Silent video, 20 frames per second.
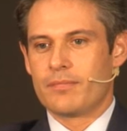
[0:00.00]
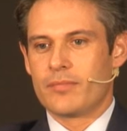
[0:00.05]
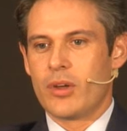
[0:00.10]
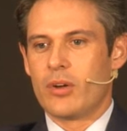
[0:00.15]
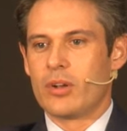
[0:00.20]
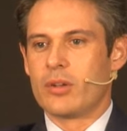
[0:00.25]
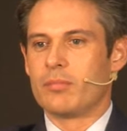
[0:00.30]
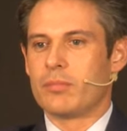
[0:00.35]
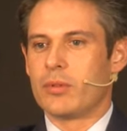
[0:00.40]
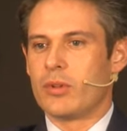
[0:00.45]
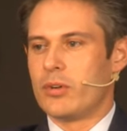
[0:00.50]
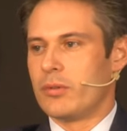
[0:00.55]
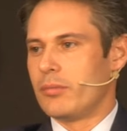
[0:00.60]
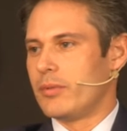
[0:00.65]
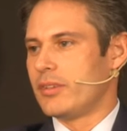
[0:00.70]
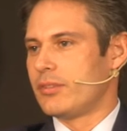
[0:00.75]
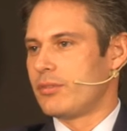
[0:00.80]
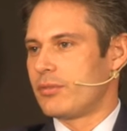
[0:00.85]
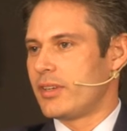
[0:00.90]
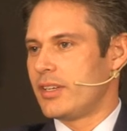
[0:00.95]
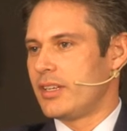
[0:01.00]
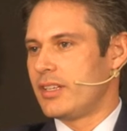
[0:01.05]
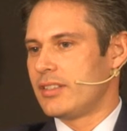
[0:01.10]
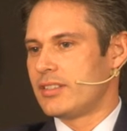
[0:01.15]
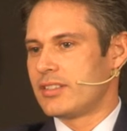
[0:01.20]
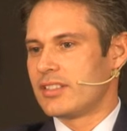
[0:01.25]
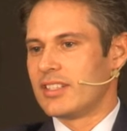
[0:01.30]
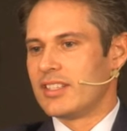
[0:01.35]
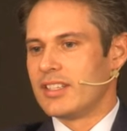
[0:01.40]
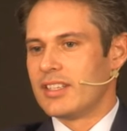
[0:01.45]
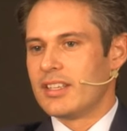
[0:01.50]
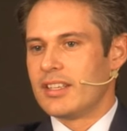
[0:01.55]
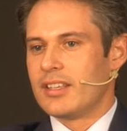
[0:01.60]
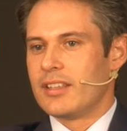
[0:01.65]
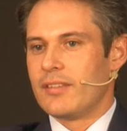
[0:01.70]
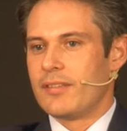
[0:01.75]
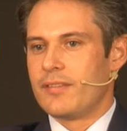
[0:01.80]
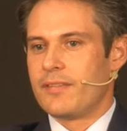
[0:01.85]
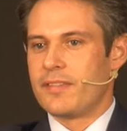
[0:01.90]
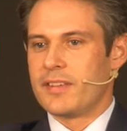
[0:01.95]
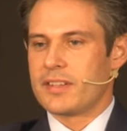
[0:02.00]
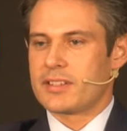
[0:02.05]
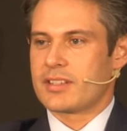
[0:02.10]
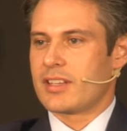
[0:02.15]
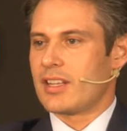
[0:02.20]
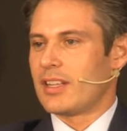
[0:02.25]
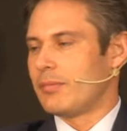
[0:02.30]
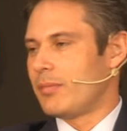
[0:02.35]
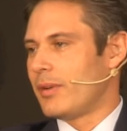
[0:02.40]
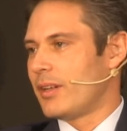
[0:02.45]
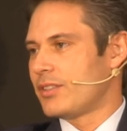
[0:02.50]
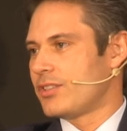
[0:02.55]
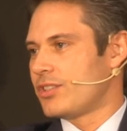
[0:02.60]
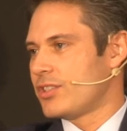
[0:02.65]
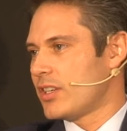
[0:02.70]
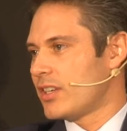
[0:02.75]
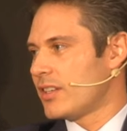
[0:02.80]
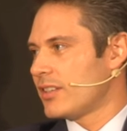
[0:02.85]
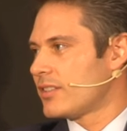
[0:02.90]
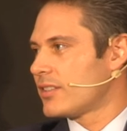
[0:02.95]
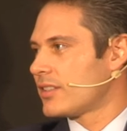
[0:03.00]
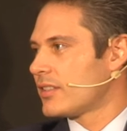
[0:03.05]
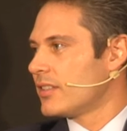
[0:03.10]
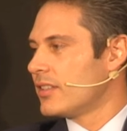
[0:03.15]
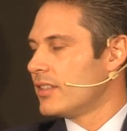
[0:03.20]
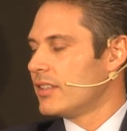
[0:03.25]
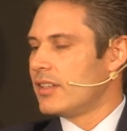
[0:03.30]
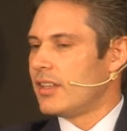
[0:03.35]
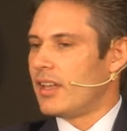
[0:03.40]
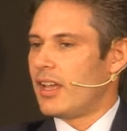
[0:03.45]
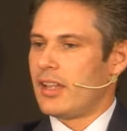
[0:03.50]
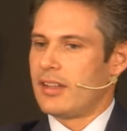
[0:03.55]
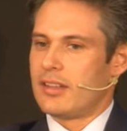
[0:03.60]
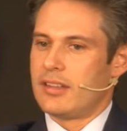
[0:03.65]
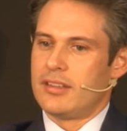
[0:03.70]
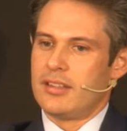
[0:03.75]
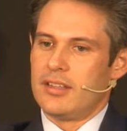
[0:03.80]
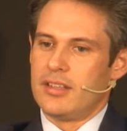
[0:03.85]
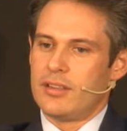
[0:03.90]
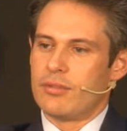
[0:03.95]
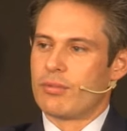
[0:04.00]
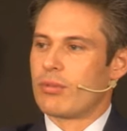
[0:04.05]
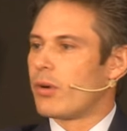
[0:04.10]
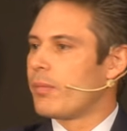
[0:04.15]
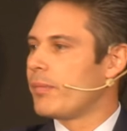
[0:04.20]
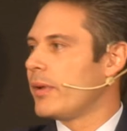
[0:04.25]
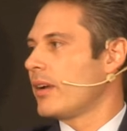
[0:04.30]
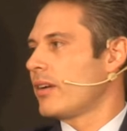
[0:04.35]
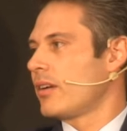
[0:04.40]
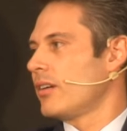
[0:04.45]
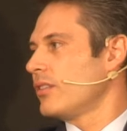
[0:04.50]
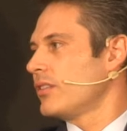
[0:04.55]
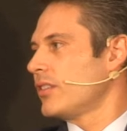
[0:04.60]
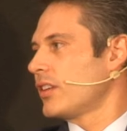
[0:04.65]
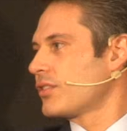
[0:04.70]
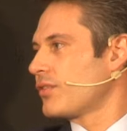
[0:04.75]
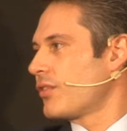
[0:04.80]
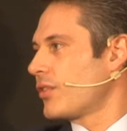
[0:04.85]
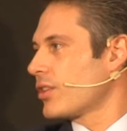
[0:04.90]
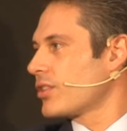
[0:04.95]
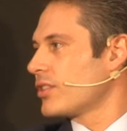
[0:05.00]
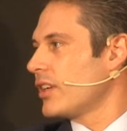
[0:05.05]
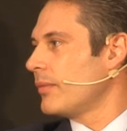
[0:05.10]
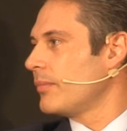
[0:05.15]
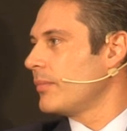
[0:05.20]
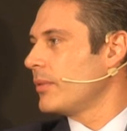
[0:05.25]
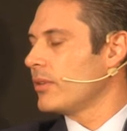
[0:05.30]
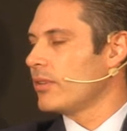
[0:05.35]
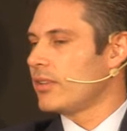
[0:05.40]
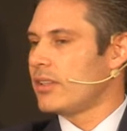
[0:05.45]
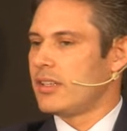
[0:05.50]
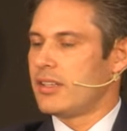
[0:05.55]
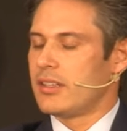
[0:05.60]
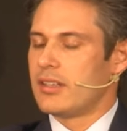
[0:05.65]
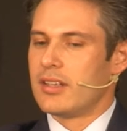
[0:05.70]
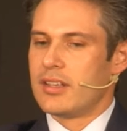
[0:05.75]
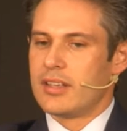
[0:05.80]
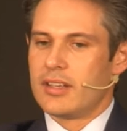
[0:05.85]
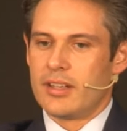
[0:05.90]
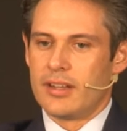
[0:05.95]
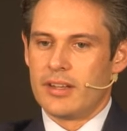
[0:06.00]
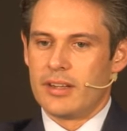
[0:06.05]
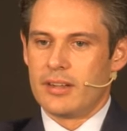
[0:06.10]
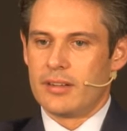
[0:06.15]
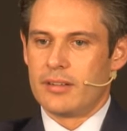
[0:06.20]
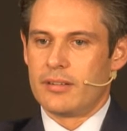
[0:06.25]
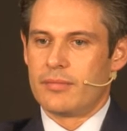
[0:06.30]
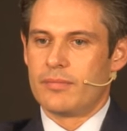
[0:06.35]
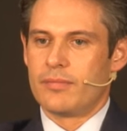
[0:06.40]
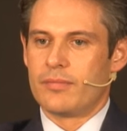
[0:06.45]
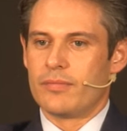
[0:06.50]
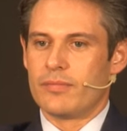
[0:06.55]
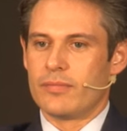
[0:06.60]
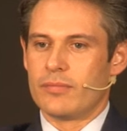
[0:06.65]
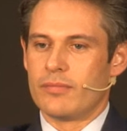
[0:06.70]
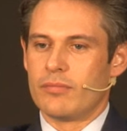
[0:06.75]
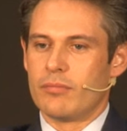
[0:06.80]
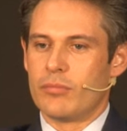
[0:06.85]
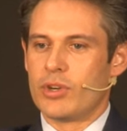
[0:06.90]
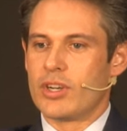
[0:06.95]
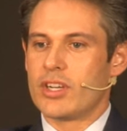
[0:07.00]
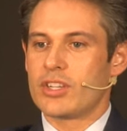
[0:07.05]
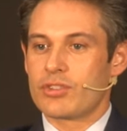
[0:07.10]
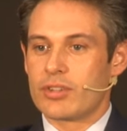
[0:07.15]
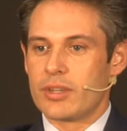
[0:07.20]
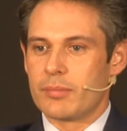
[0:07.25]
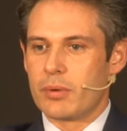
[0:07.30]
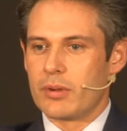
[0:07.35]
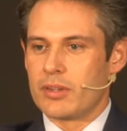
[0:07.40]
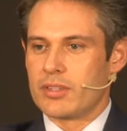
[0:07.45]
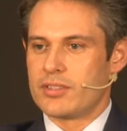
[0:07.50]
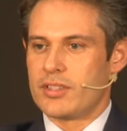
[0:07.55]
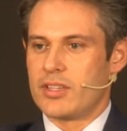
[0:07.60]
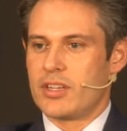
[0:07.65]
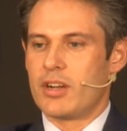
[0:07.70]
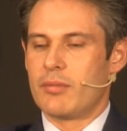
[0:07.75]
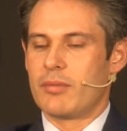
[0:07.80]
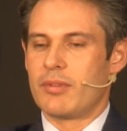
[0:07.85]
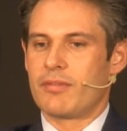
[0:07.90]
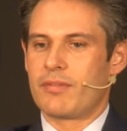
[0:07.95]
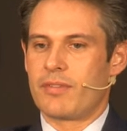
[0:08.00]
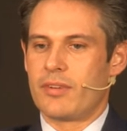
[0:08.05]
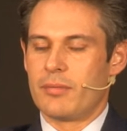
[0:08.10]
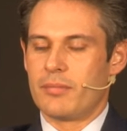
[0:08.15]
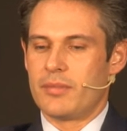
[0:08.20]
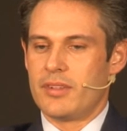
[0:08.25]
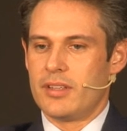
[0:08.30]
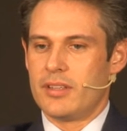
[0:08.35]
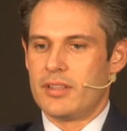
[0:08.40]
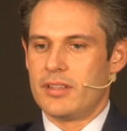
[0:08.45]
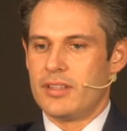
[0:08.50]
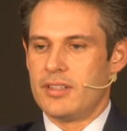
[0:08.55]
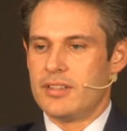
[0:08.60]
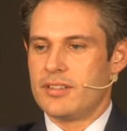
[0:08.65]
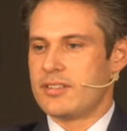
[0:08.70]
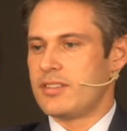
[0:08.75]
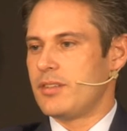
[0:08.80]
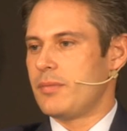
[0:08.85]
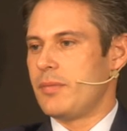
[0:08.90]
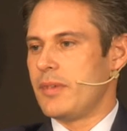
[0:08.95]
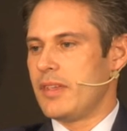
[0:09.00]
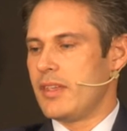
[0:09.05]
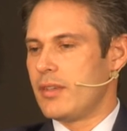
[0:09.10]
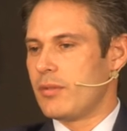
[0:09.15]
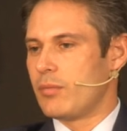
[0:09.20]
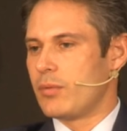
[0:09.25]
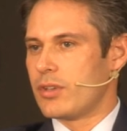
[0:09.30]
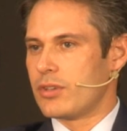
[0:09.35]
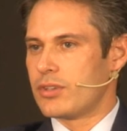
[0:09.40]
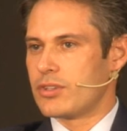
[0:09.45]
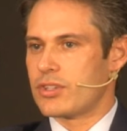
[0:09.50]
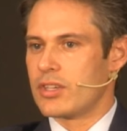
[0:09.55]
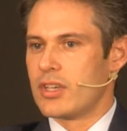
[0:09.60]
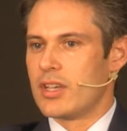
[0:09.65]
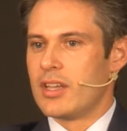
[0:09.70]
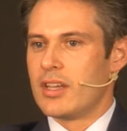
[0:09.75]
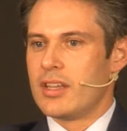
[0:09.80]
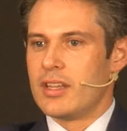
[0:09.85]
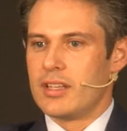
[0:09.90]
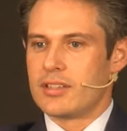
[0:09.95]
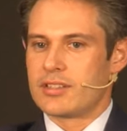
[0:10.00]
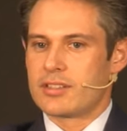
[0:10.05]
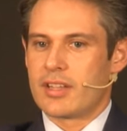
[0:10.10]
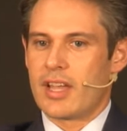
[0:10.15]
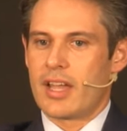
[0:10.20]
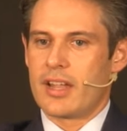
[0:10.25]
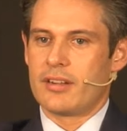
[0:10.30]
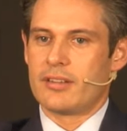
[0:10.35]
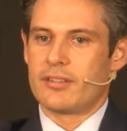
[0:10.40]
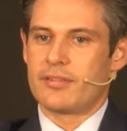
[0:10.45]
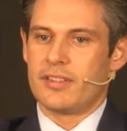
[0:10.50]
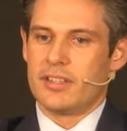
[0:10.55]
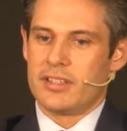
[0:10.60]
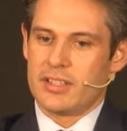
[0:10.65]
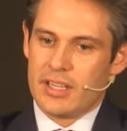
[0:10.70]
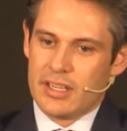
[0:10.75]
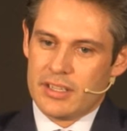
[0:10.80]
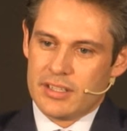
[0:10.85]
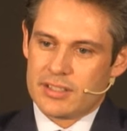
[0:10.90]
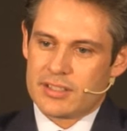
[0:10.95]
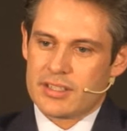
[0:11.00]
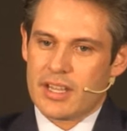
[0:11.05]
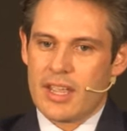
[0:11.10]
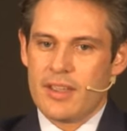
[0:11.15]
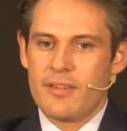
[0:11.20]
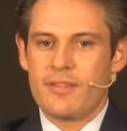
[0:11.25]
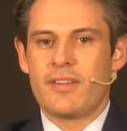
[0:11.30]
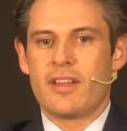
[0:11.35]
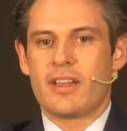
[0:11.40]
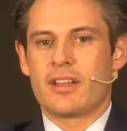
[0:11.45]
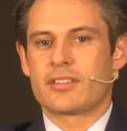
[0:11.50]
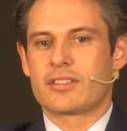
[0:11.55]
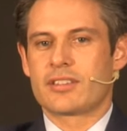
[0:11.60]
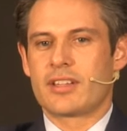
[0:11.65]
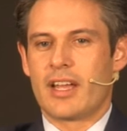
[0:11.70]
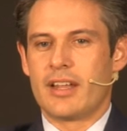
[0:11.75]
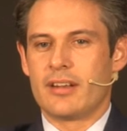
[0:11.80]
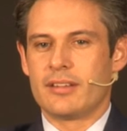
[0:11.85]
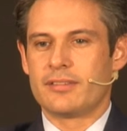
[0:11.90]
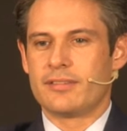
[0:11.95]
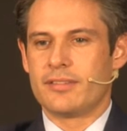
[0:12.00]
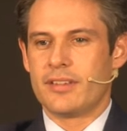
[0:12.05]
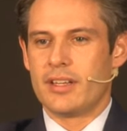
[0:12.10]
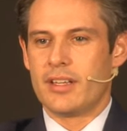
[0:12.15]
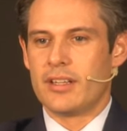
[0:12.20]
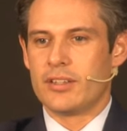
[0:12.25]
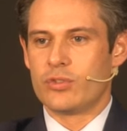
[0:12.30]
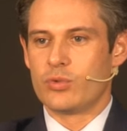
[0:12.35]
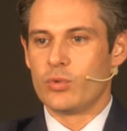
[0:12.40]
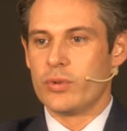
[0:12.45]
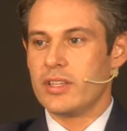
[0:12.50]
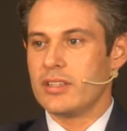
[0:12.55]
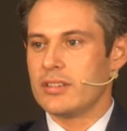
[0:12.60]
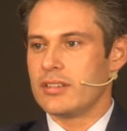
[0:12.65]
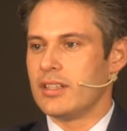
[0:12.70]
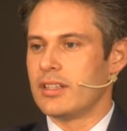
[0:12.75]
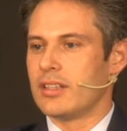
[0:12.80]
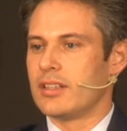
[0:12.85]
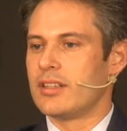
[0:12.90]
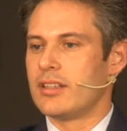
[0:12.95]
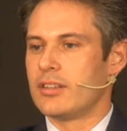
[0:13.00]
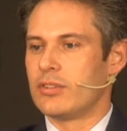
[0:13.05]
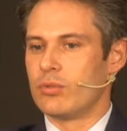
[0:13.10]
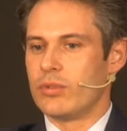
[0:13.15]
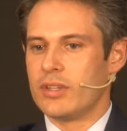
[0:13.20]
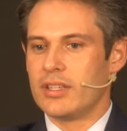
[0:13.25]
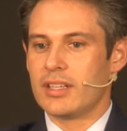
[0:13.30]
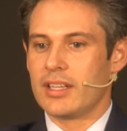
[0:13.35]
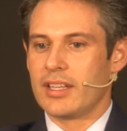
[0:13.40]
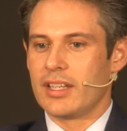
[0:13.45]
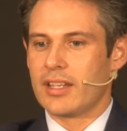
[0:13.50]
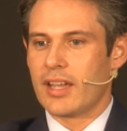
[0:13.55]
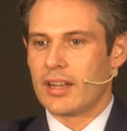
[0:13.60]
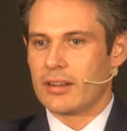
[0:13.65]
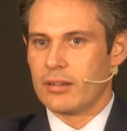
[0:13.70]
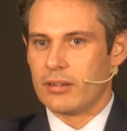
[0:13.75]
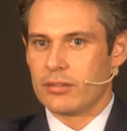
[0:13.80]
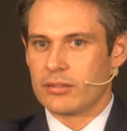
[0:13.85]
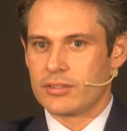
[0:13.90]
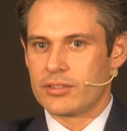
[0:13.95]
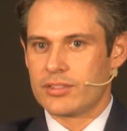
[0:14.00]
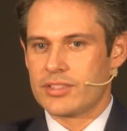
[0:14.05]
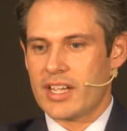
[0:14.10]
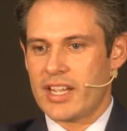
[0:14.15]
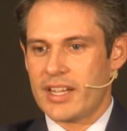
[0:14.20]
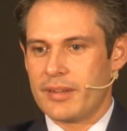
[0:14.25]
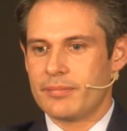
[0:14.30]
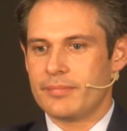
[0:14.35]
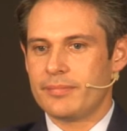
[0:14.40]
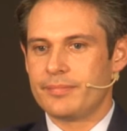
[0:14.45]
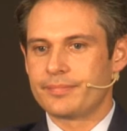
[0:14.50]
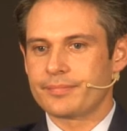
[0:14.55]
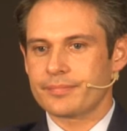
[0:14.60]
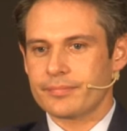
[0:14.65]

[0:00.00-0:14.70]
unemployment rate, fiscal budget, and the European context, for example, the monetary policy coming from the ECB, which it's kind of, in its effects, kind of dwindling along the time.